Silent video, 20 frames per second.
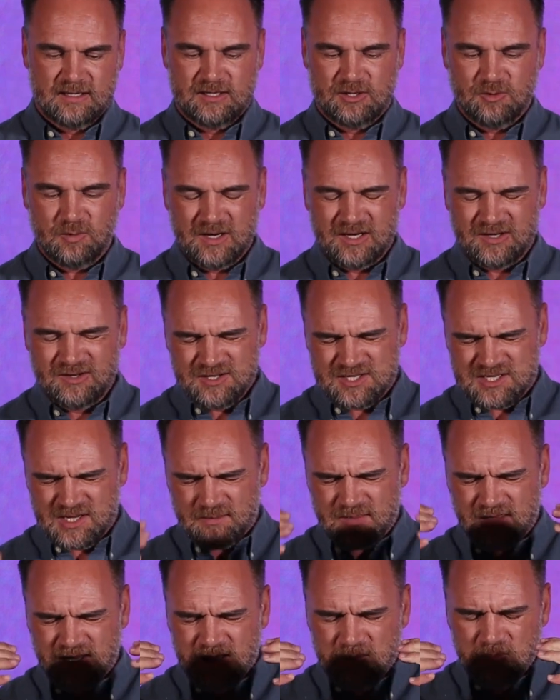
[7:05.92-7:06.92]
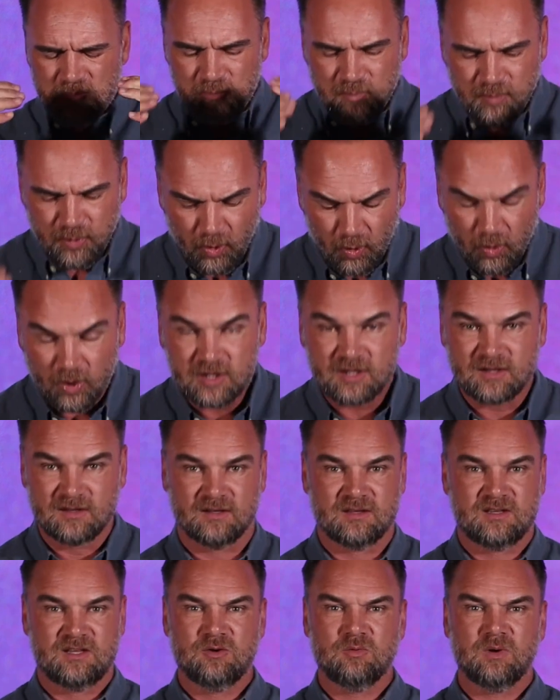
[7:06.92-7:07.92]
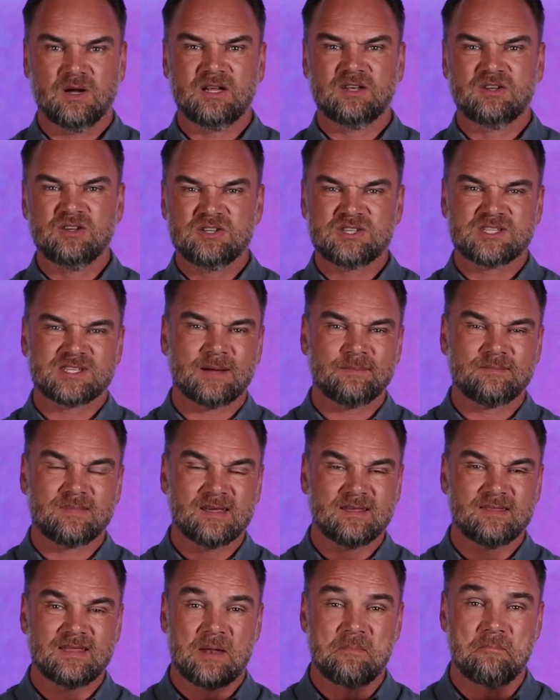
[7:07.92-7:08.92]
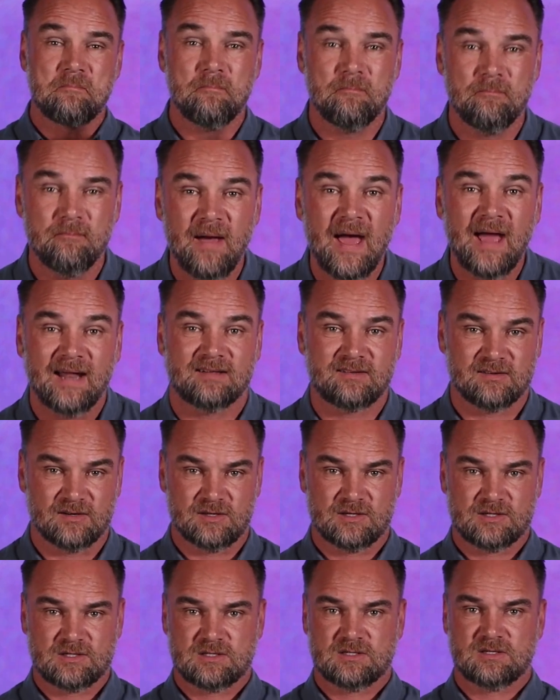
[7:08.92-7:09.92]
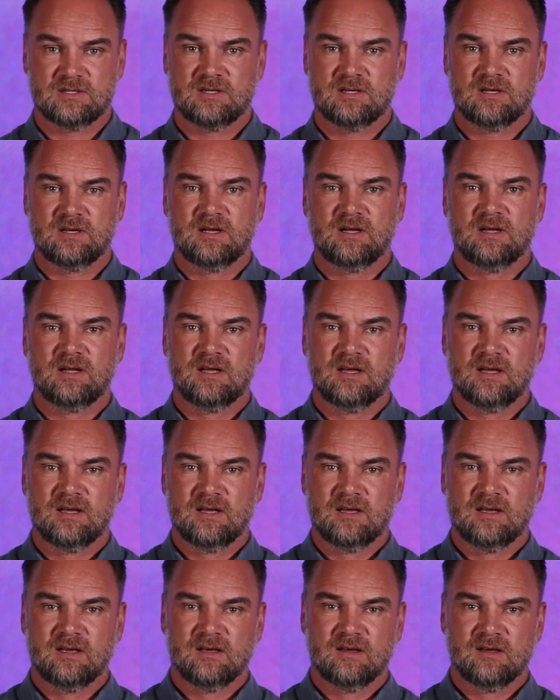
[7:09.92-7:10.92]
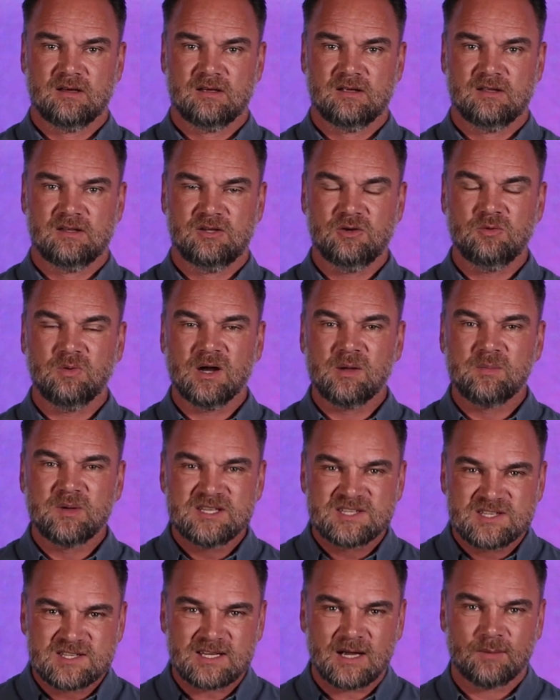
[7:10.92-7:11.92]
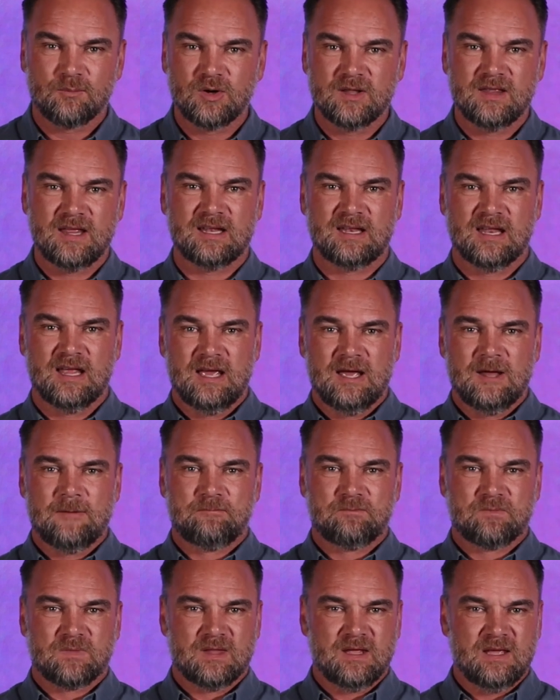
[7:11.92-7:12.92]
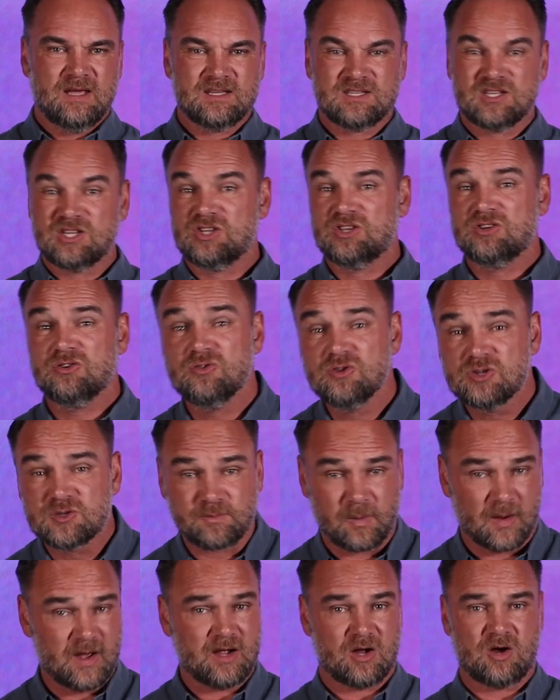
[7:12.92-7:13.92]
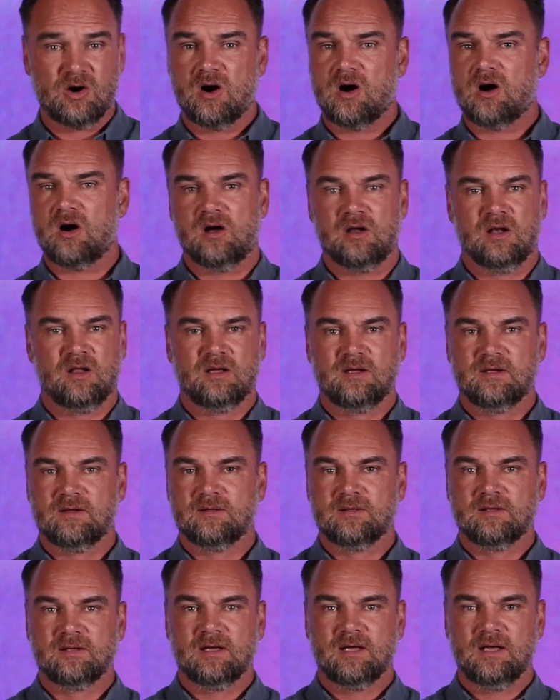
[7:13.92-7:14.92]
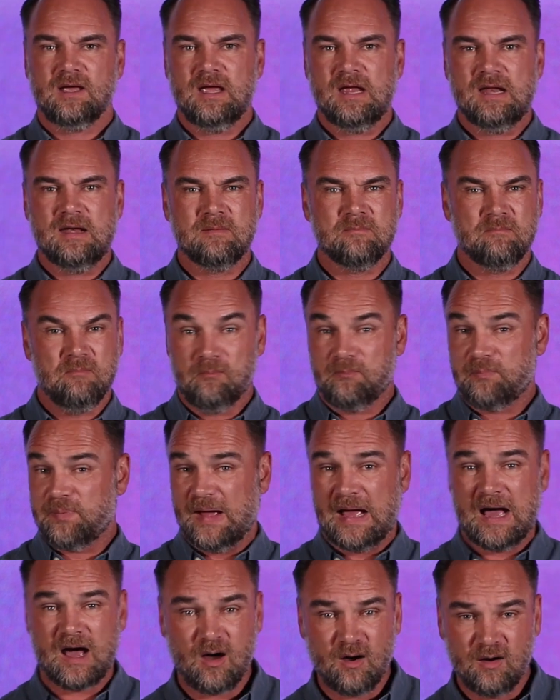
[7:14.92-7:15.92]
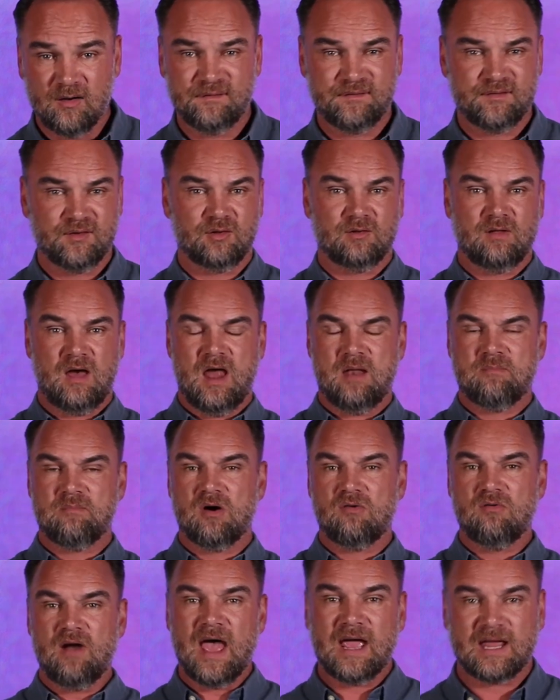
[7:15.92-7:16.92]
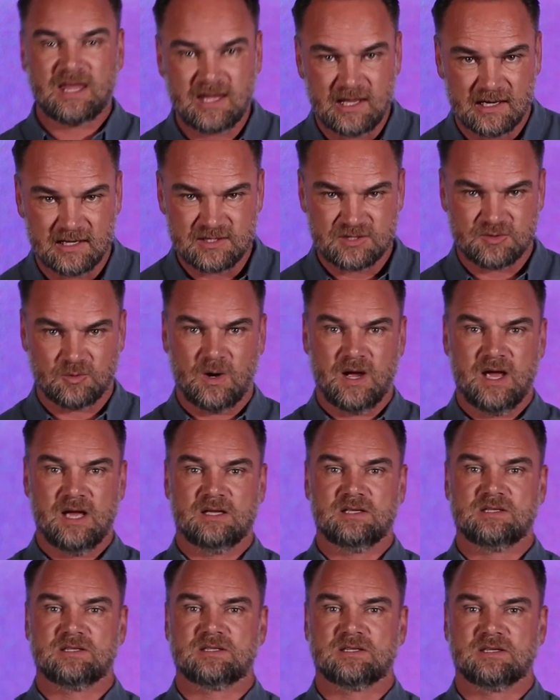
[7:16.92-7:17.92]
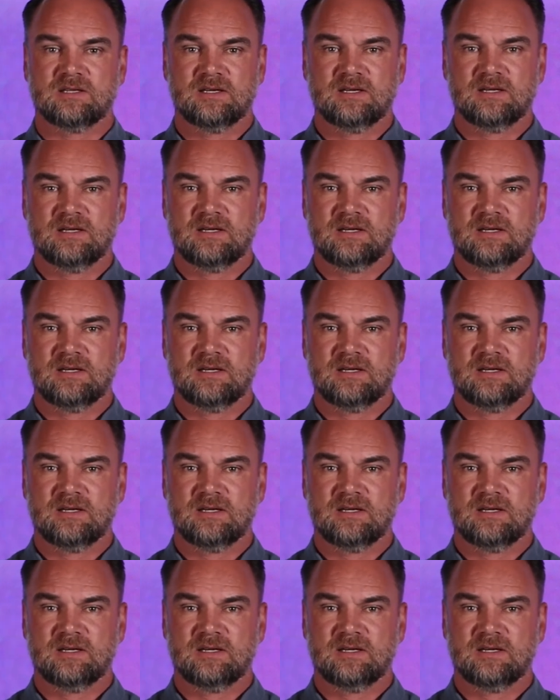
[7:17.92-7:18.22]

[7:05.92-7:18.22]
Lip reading: You want to do something important. You want to do something that matters. You want to be someone that is used by God in powerful and miraculous ways.